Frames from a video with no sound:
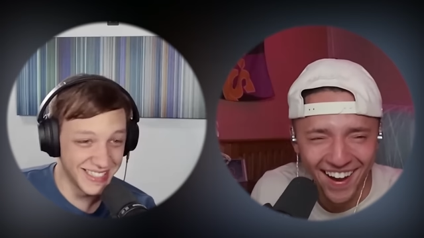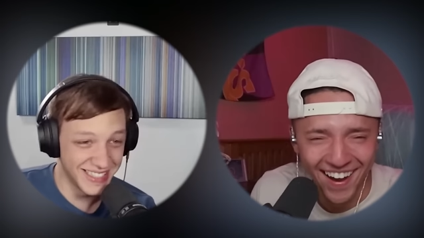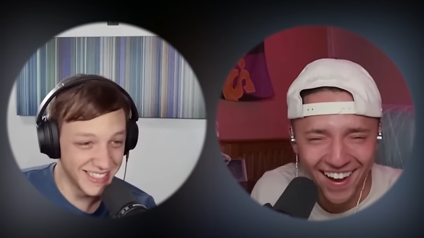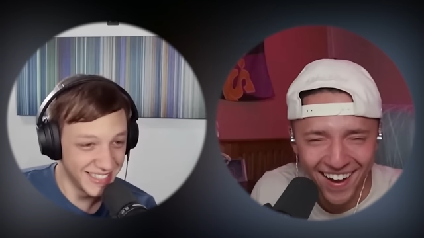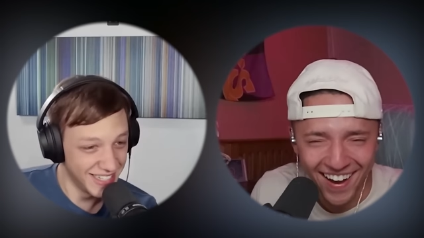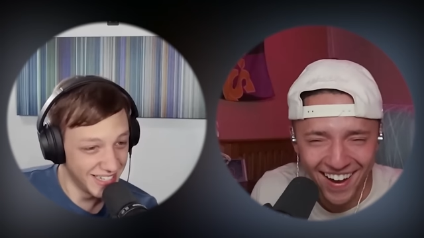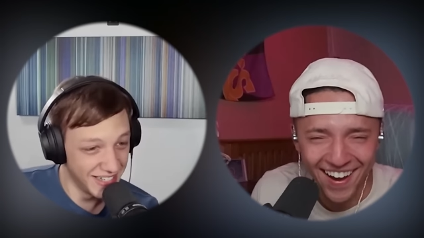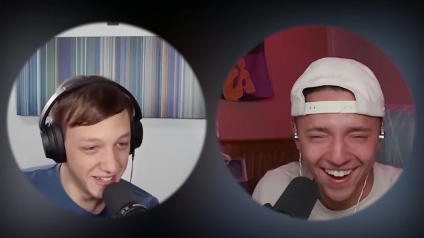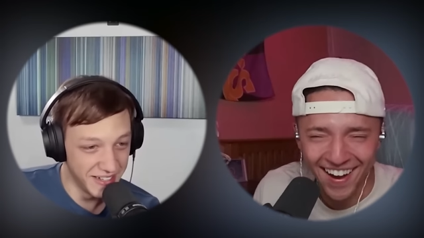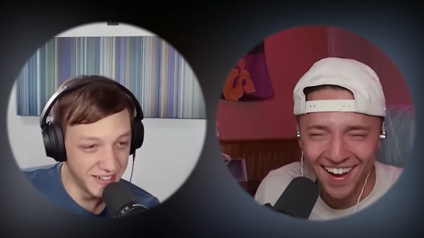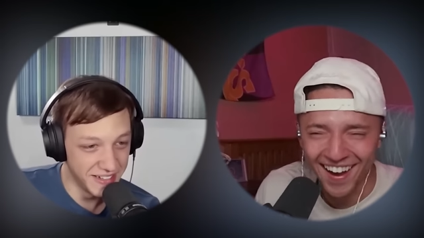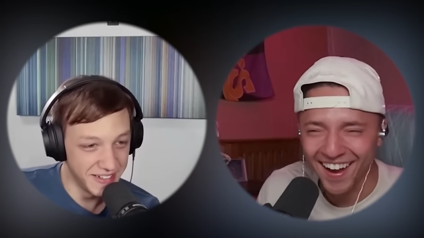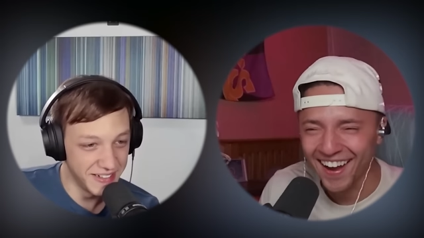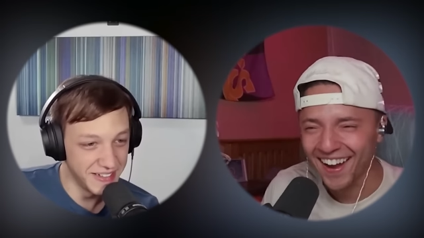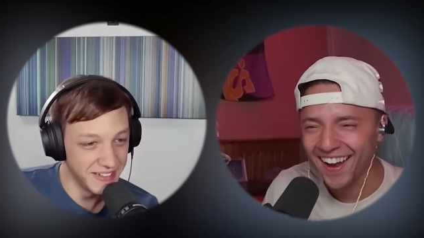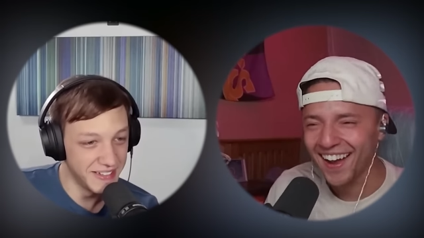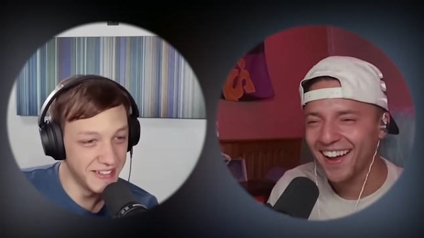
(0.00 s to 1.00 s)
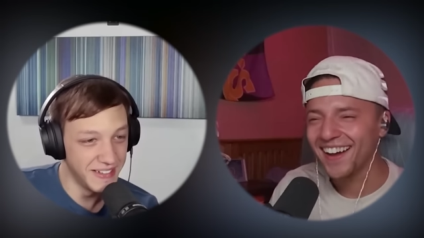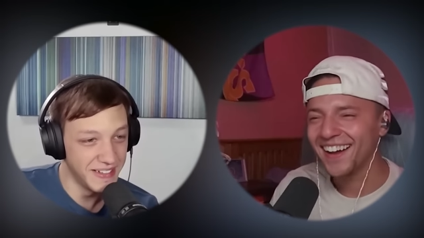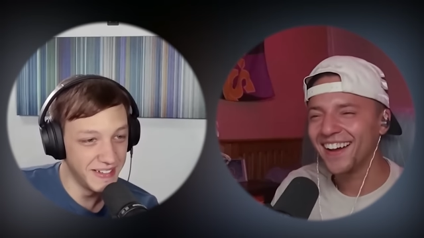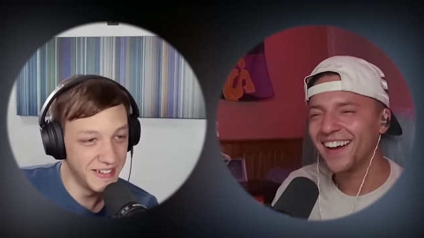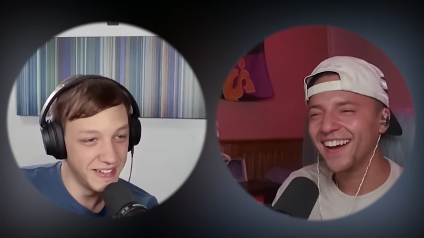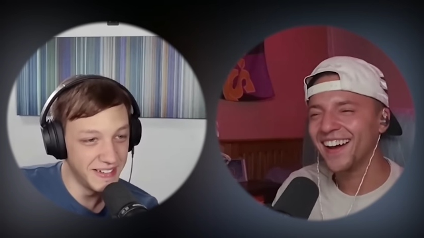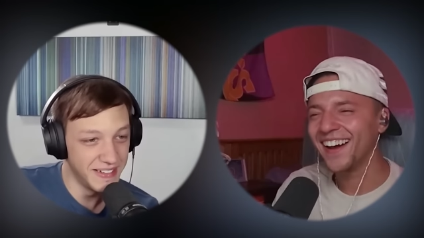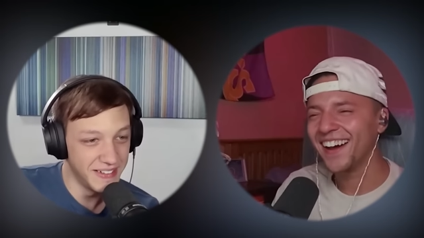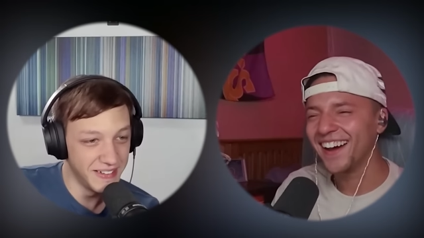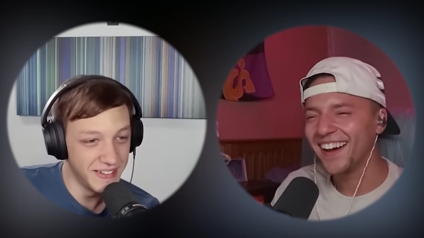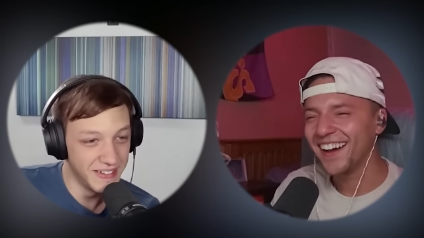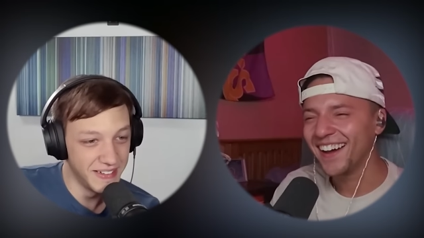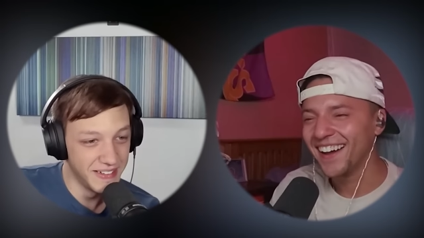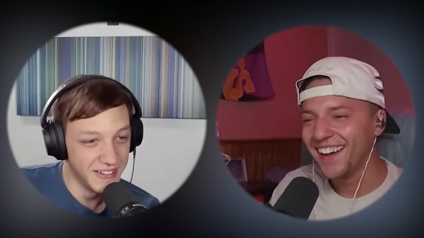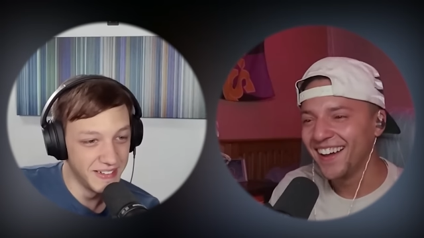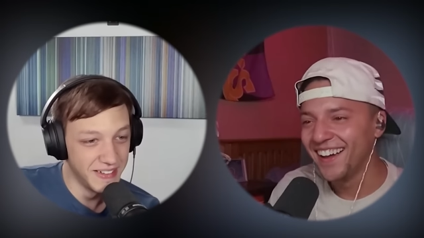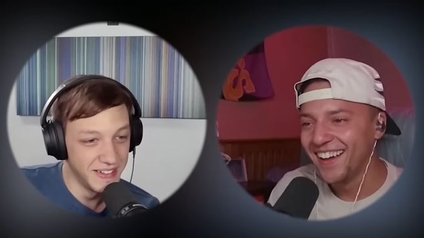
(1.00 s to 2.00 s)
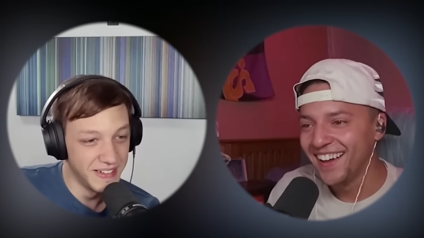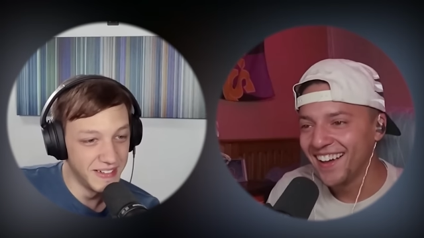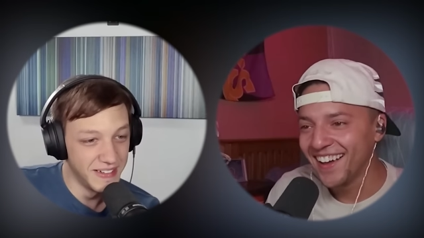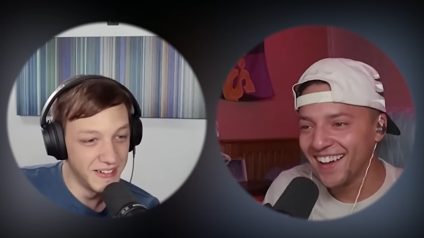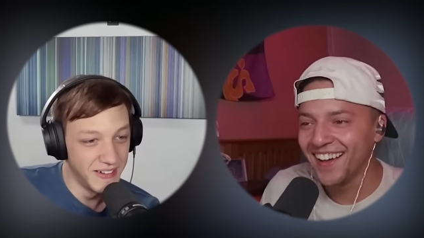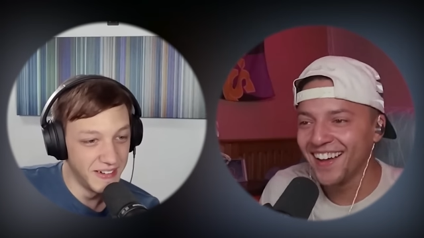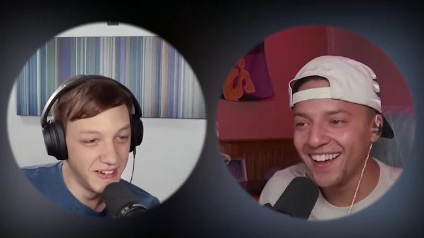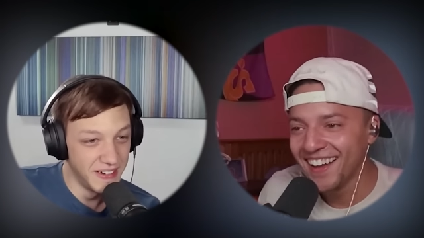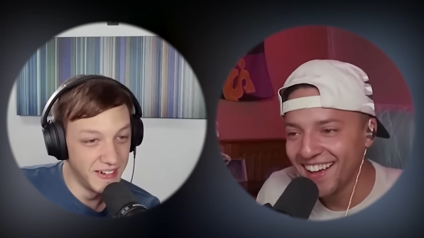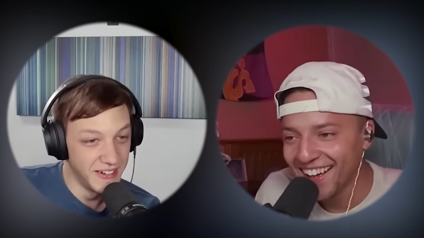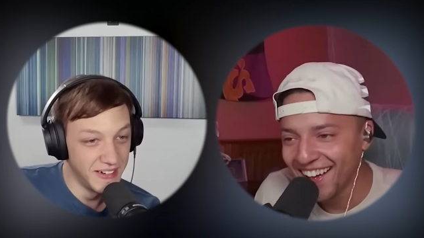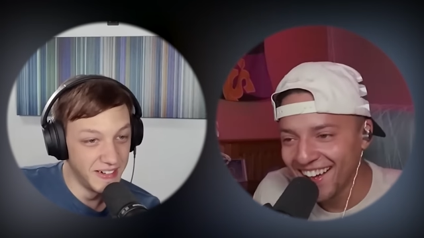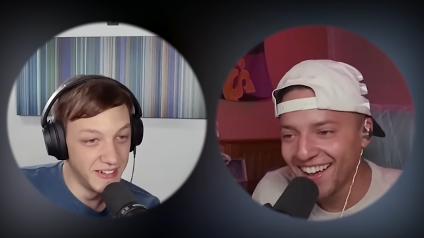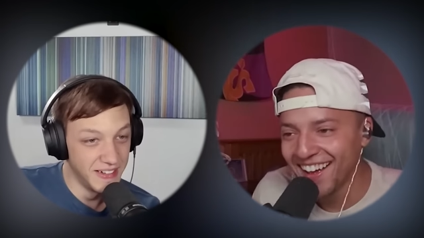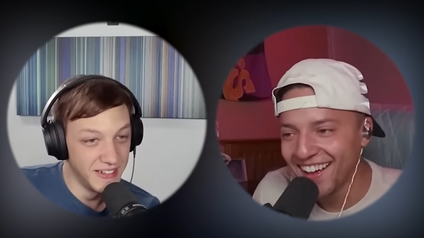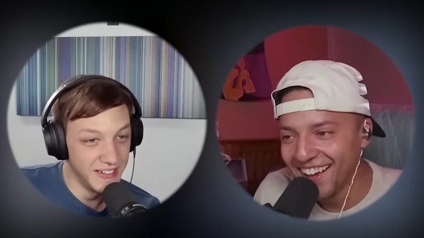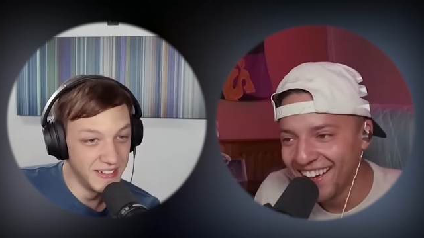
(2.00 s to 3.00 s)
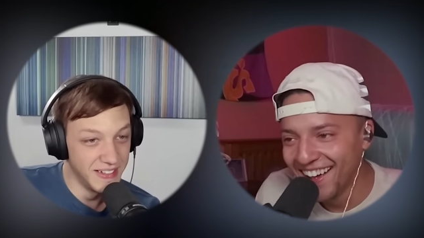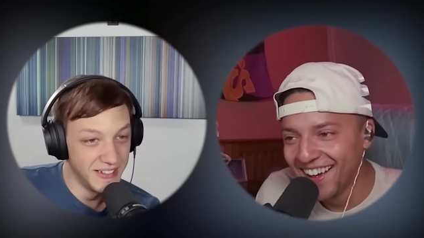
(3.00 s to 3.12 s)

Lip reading: Nobody speaks.